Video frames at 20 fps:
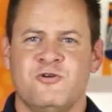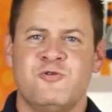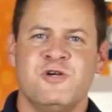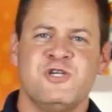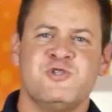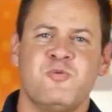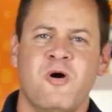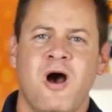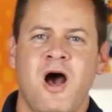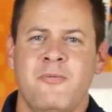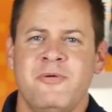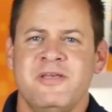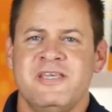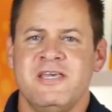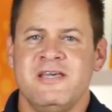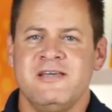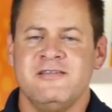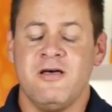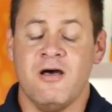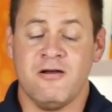Chris, well,
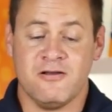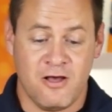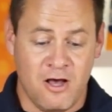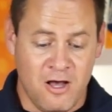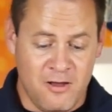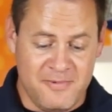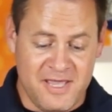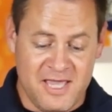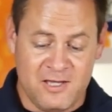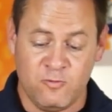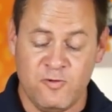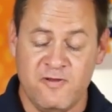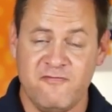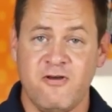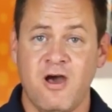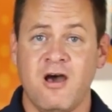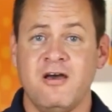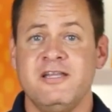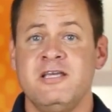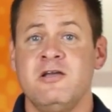hobbyking.com, and we've
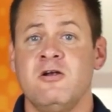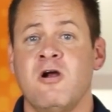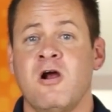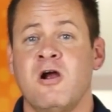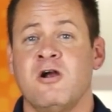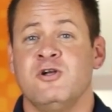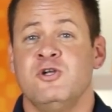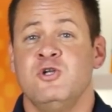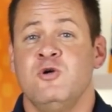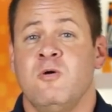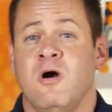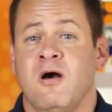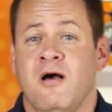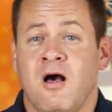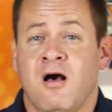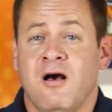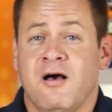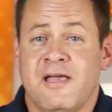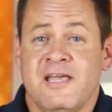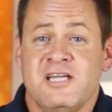got here our new
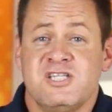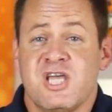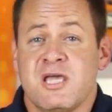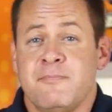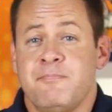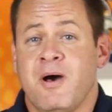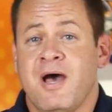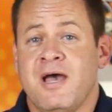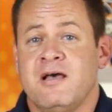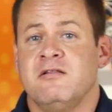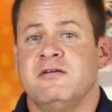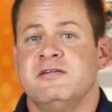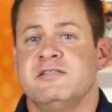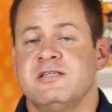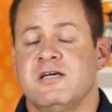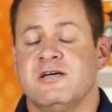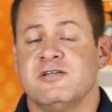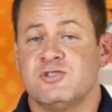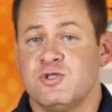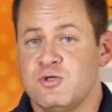uh, HK
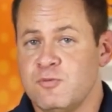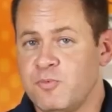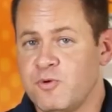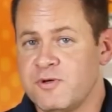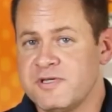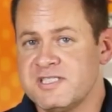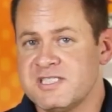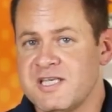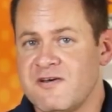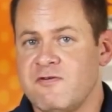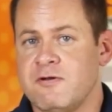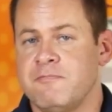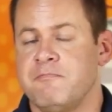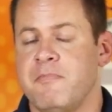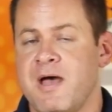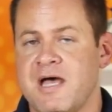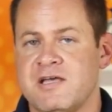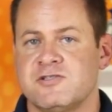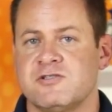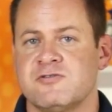Pilot uh, 2.7
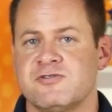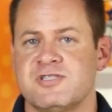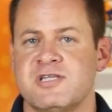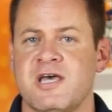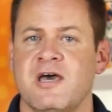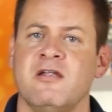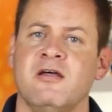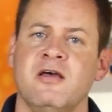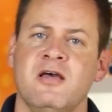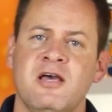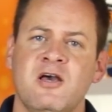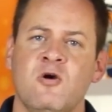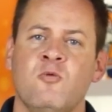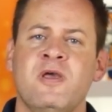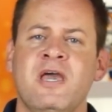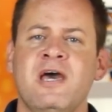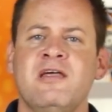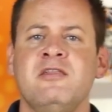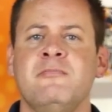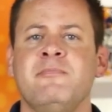master set.
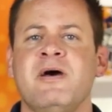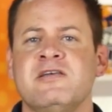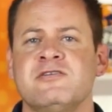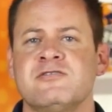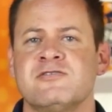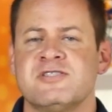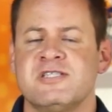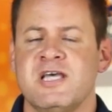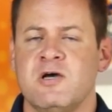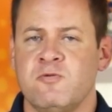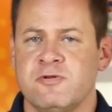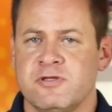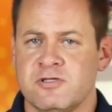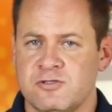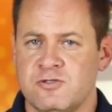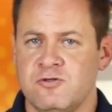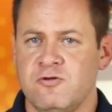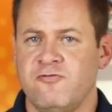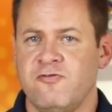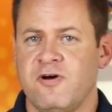We had the master set with the
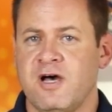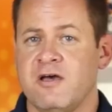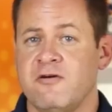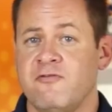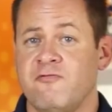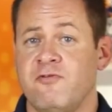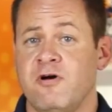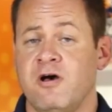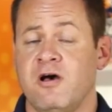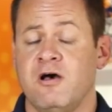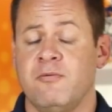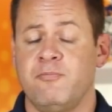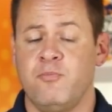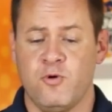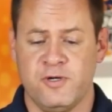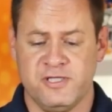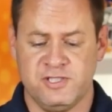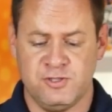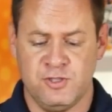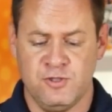
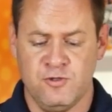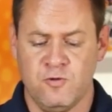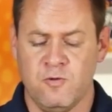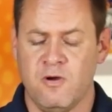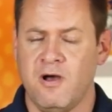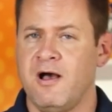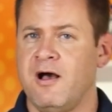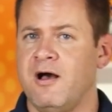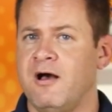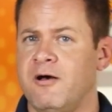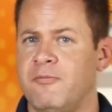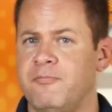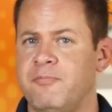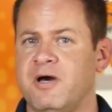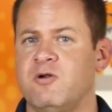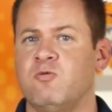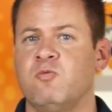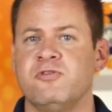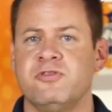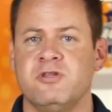2.5.2, uh, uh,
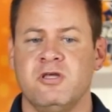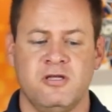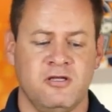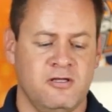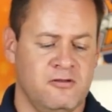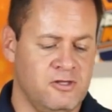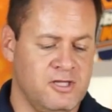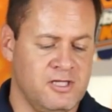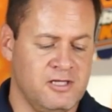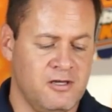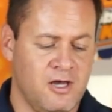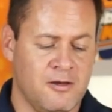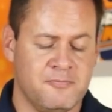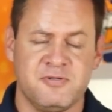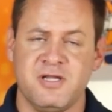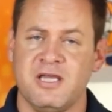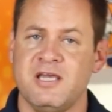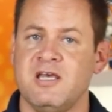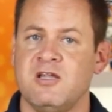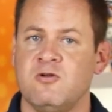but with the, the
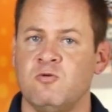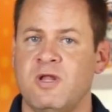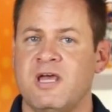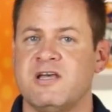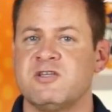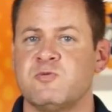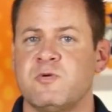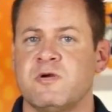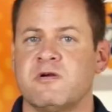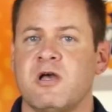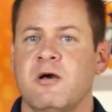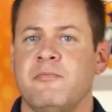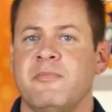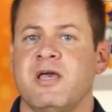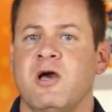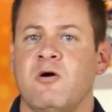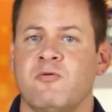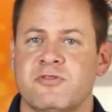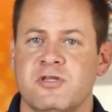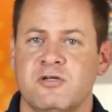update and as we were
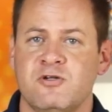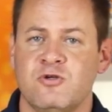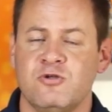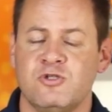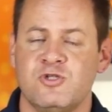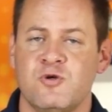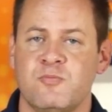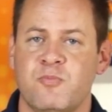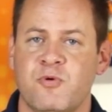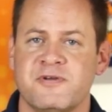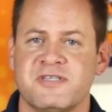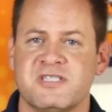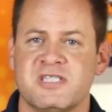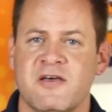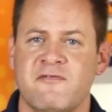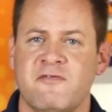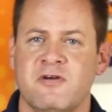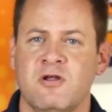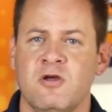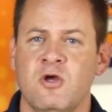coming out with the new
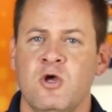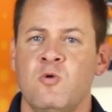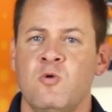2.7,